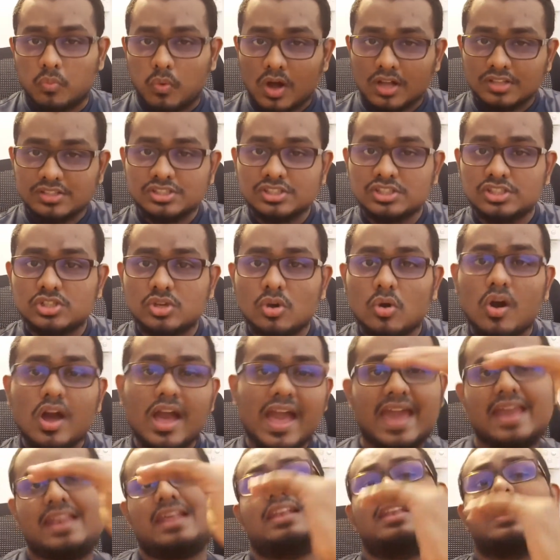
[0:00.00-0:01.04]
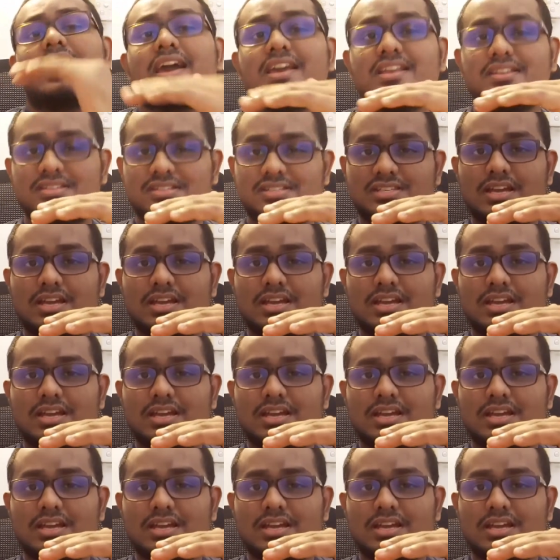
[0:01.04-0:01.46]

once your analyze